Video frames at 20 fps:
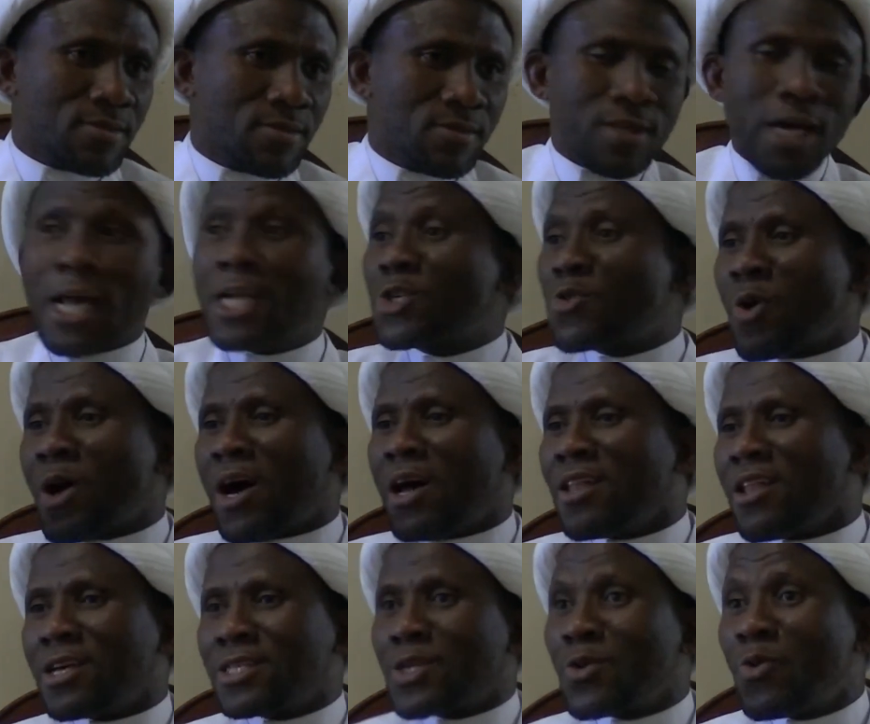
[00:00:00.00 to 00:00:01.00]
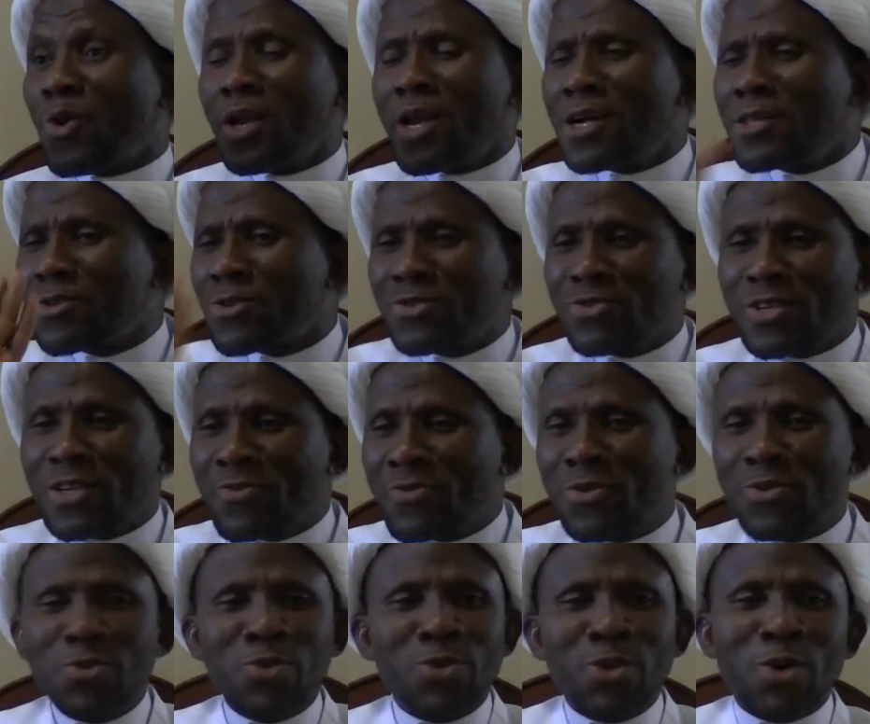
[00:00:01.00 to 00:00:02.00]
That is why Allah said, Wala
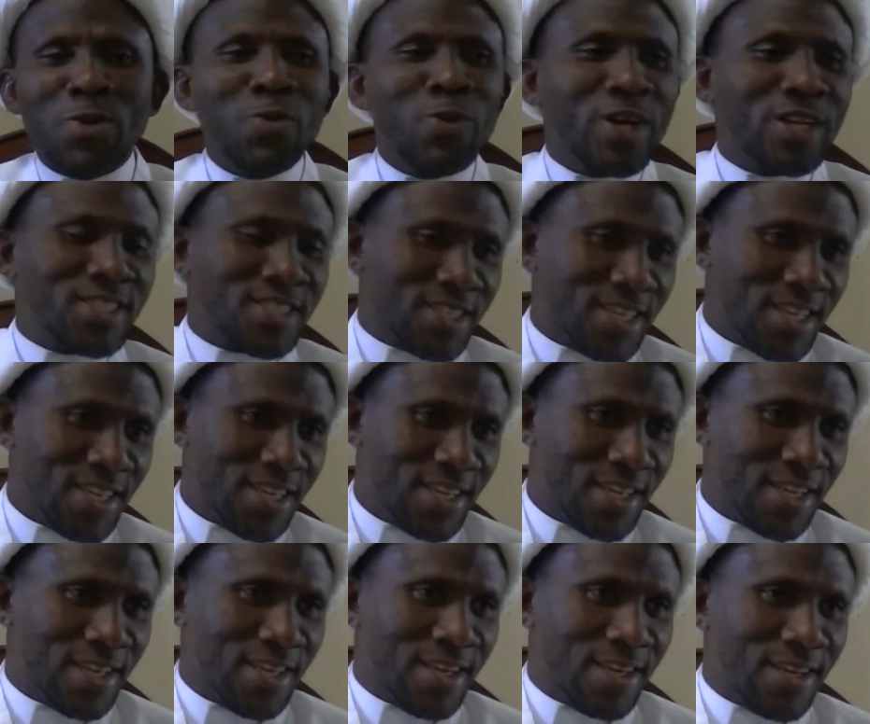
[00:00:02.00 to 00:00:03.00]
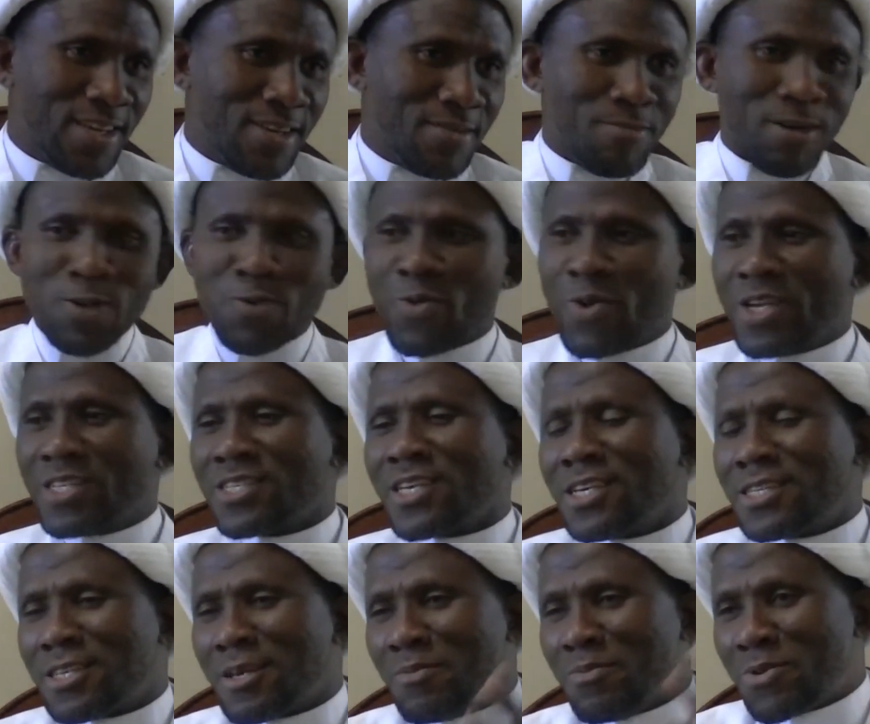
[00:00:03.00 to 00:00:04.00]
tusrifu, do not waste. By waste
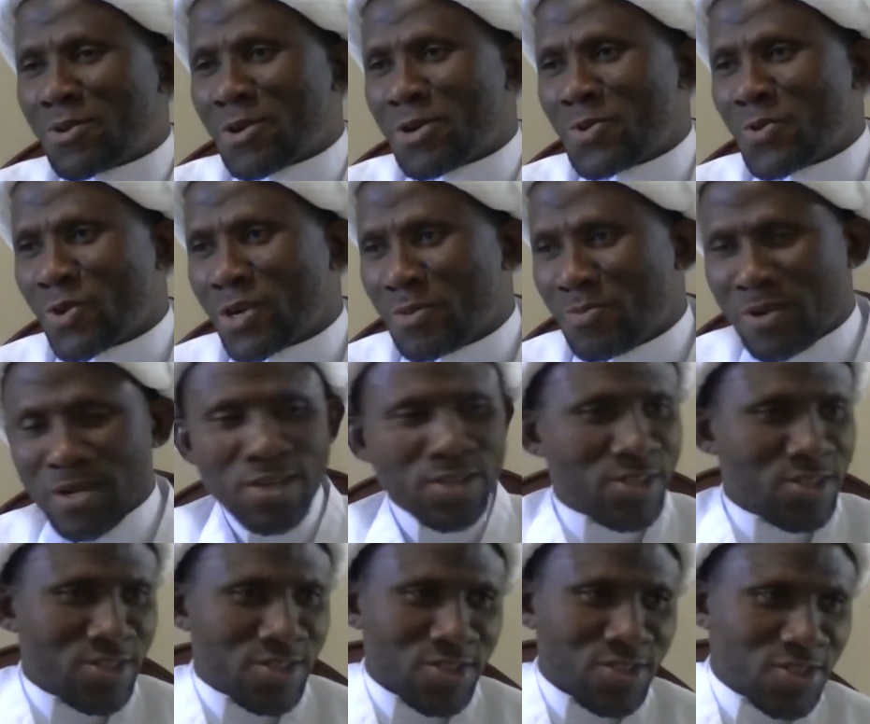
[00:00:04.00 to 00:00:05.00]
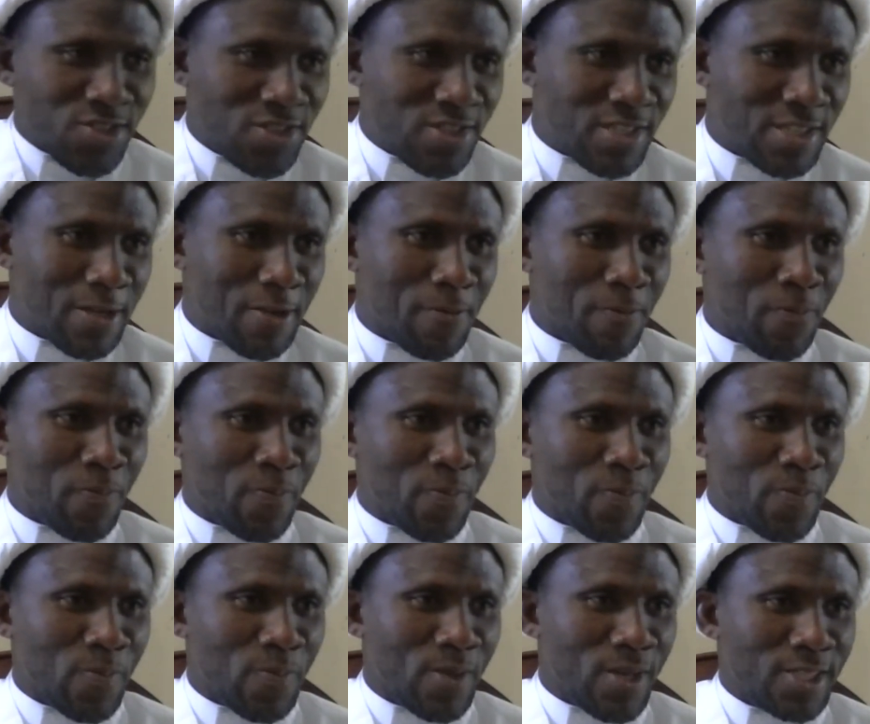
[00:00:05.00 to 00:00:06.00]
is a broad word, brothers and sisters.
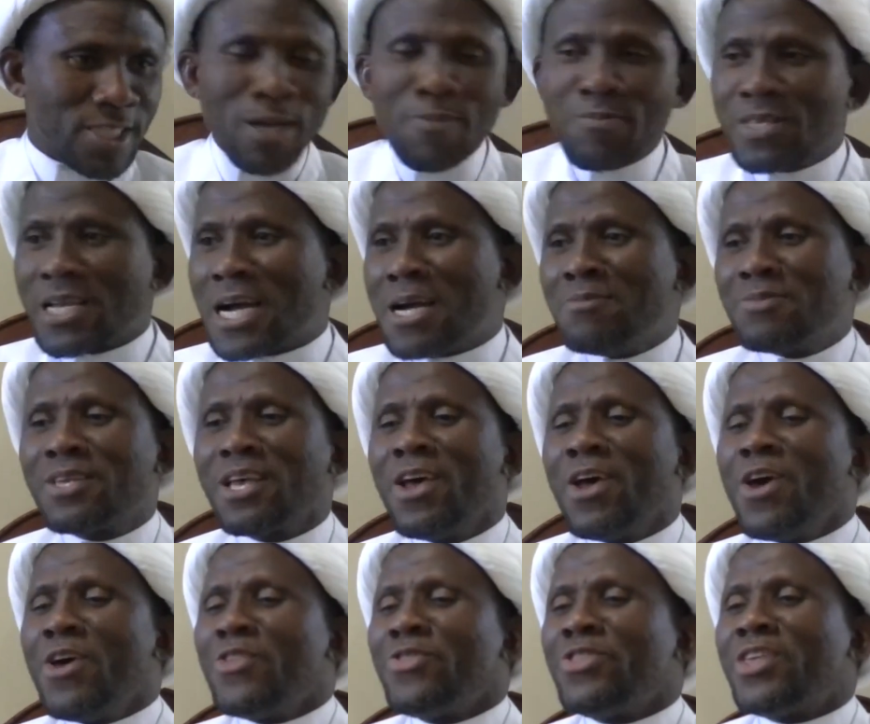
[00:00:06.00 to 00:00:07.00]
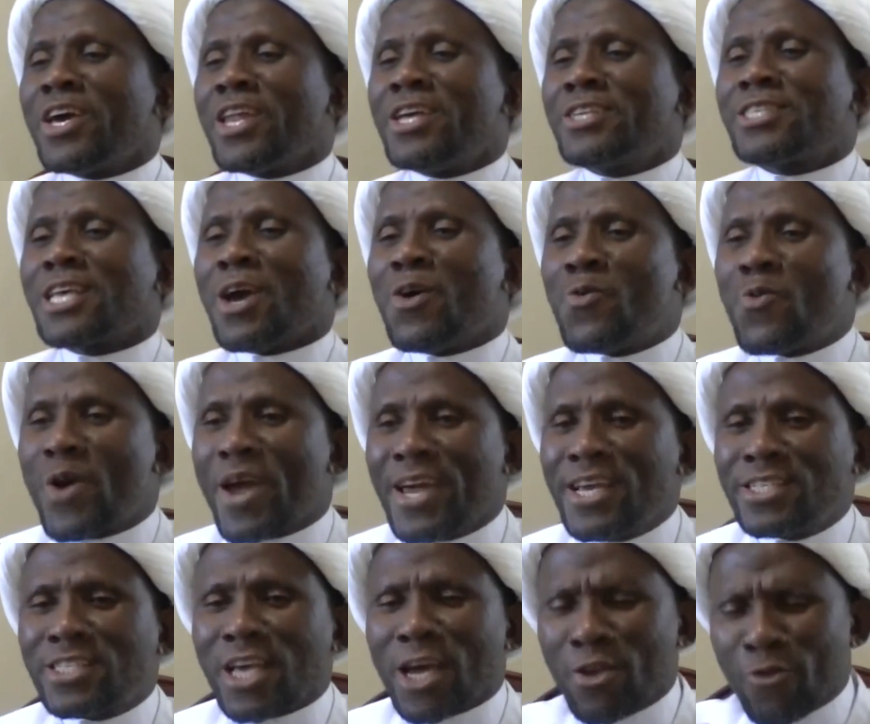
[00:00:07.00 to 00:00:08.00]
Sometimes there is a
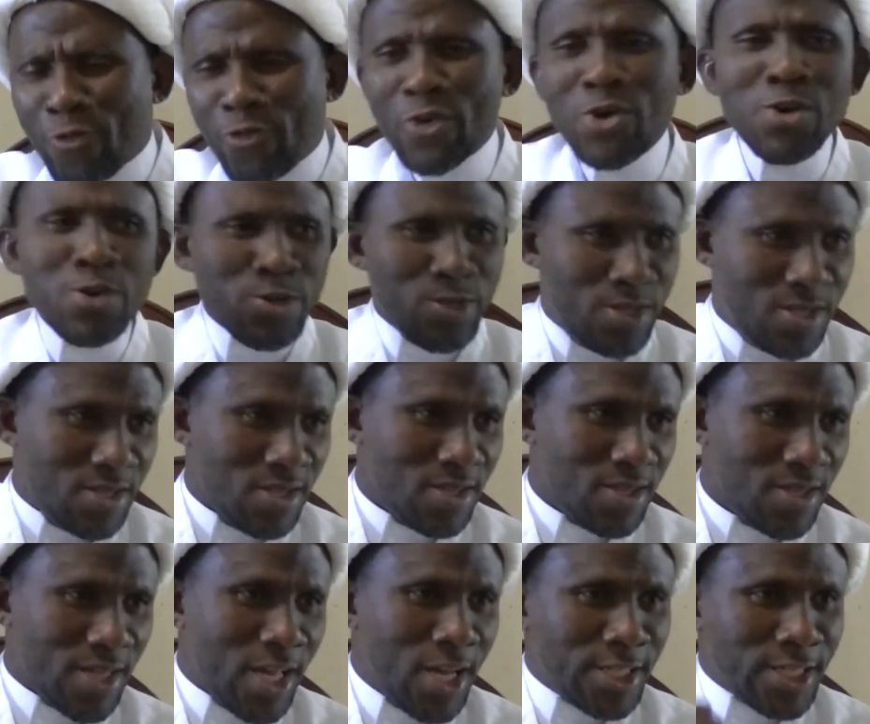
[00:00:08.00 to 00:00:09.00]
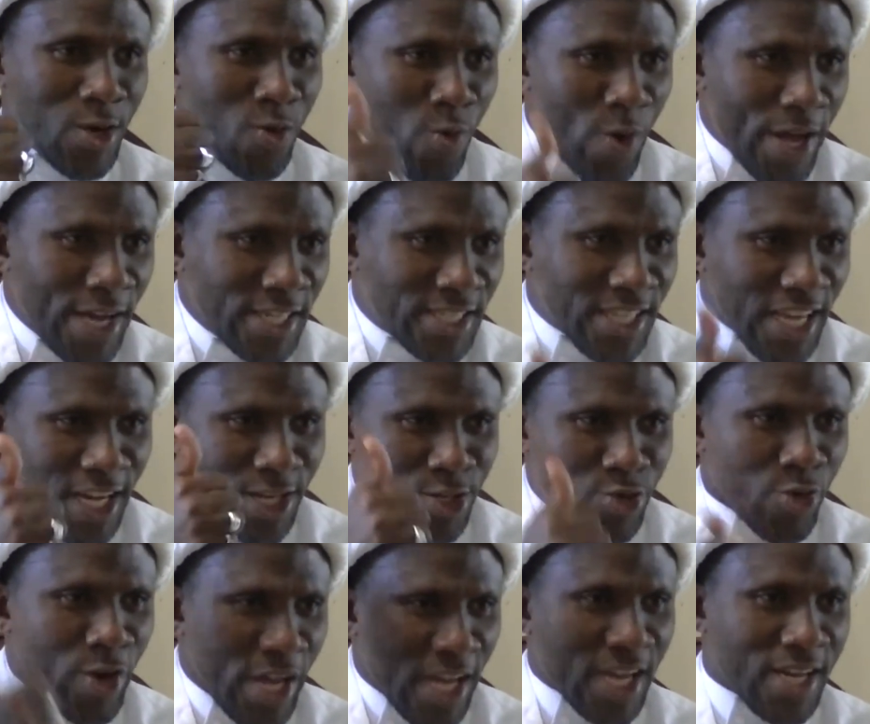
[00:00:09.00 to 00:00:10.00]
waste in food. There is a waste in
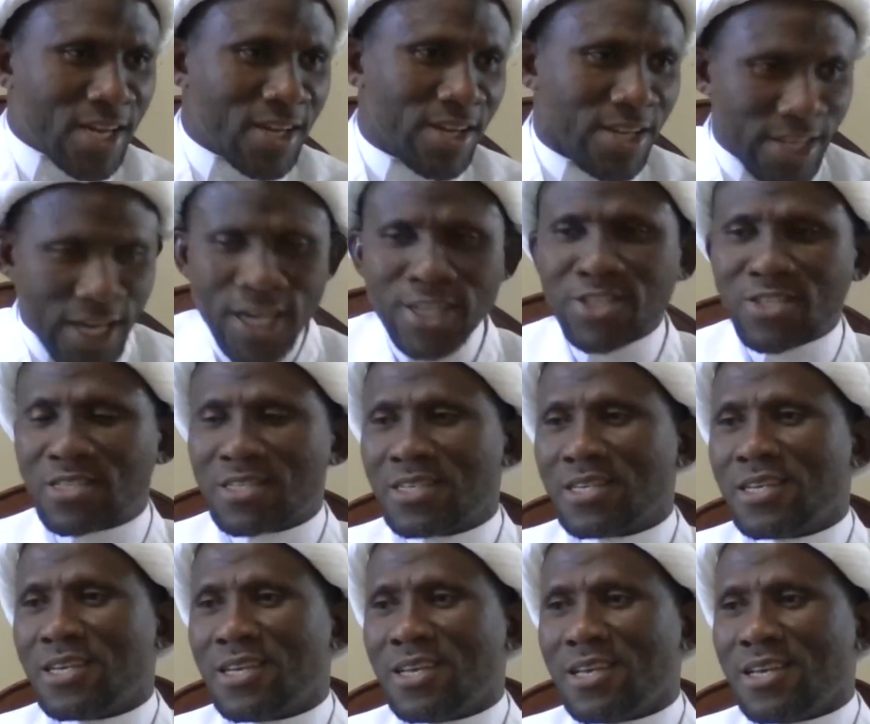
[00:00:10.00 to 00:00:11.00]
drink. Yes.